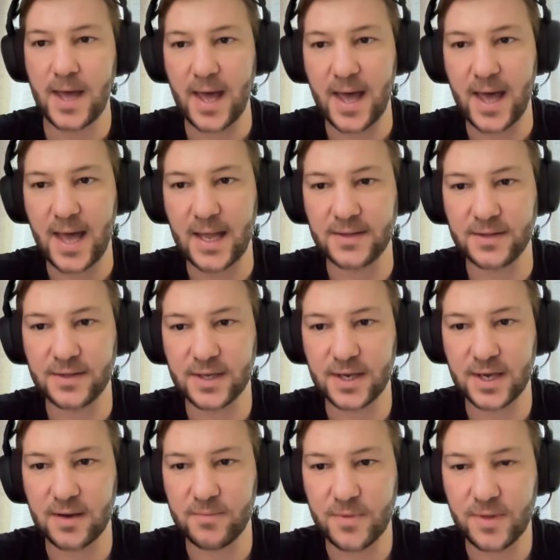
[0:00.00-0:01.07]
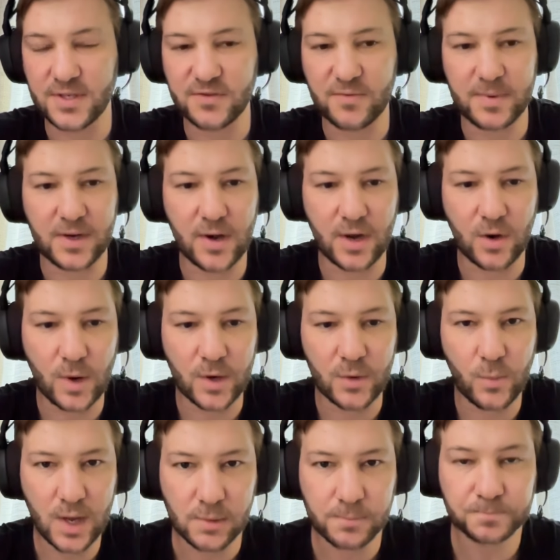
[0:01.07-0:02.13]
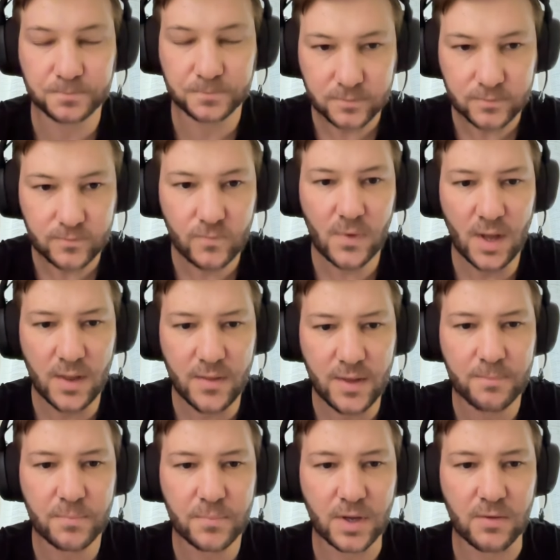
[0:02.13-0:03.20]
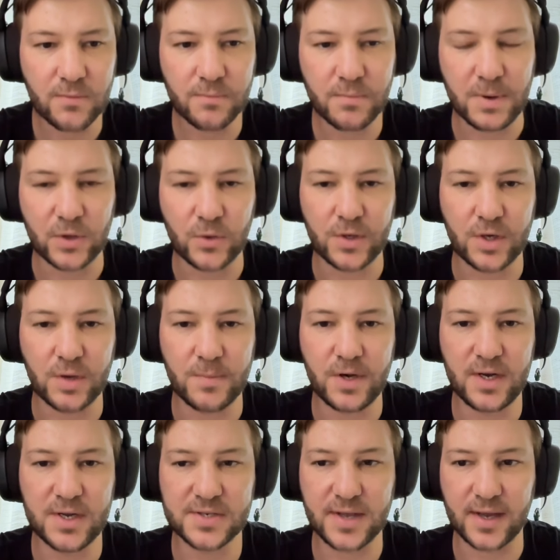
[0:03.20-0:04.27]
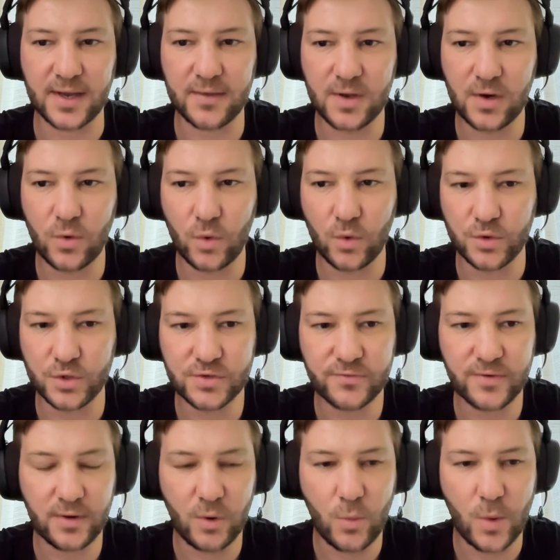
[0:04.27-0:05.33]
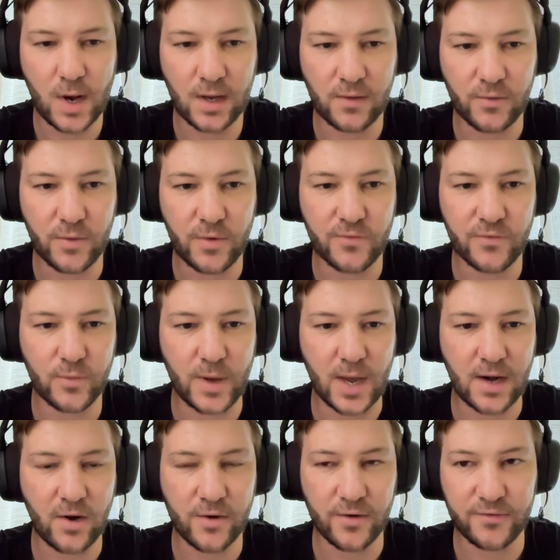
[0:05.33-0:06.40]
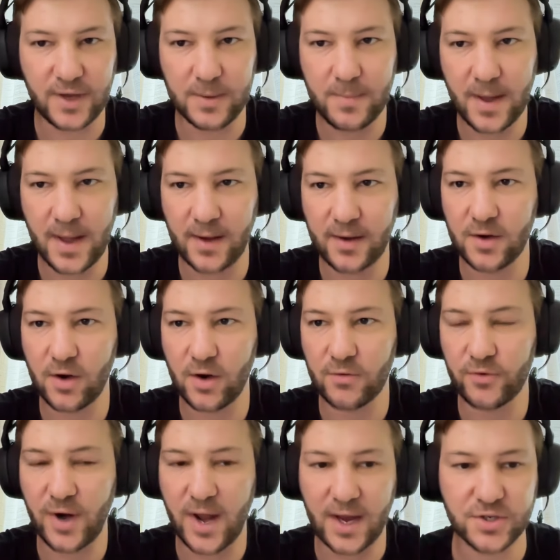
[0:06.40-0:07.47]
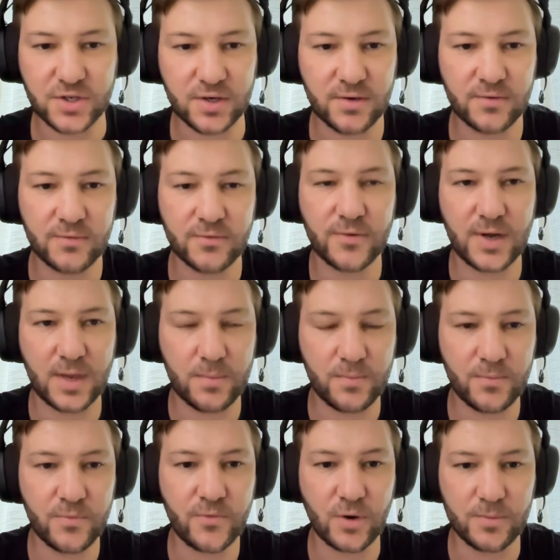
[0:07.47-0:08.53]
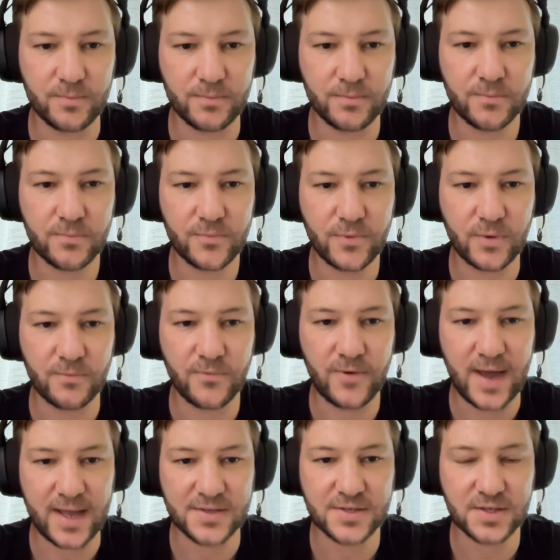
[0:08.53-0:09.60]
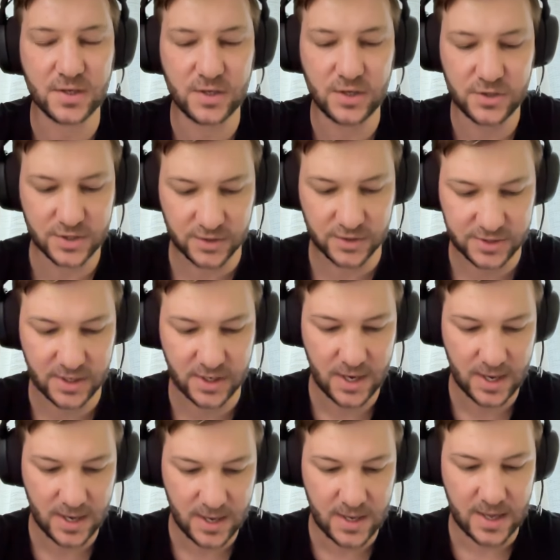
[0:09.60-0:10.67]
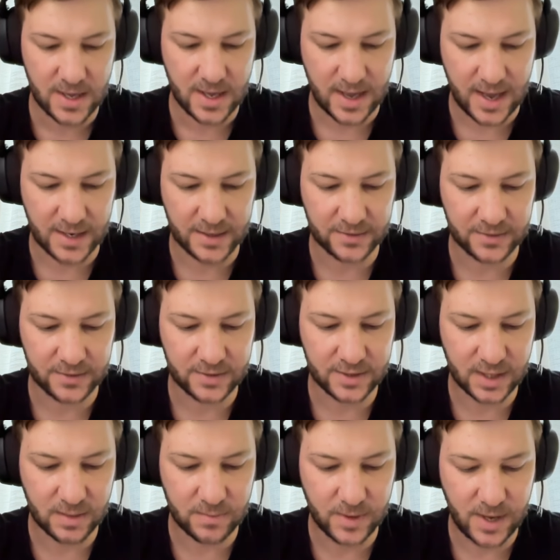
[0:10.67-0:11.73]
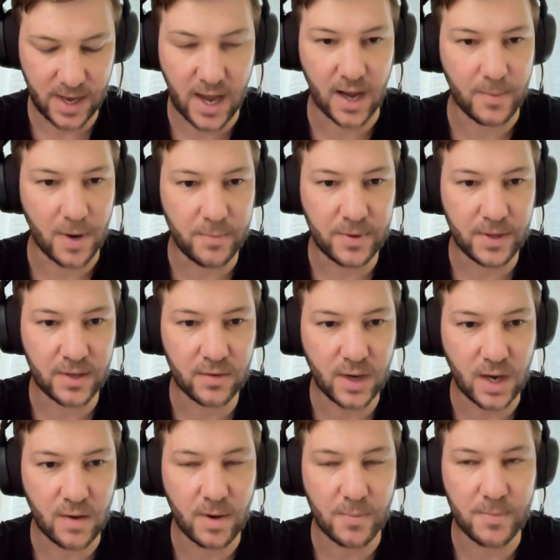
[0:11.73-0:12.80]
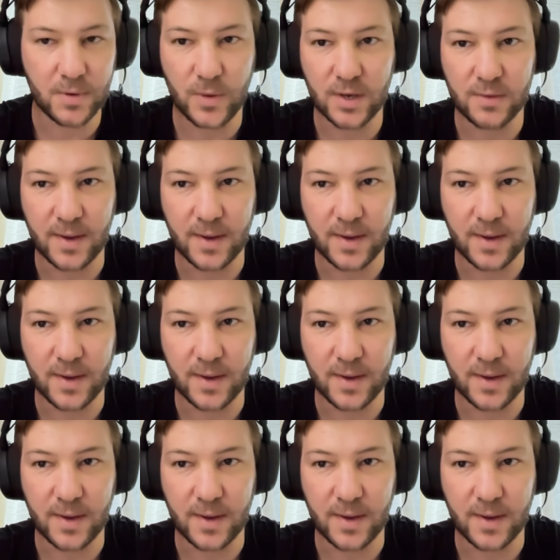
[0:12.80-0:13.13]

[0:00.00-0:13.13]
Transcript: and things have been going quite well. The Bitcoin community has taken the launch very well. We had a lot of feedback and a lot of reaction from fans and users, and yeah, I'm hoping we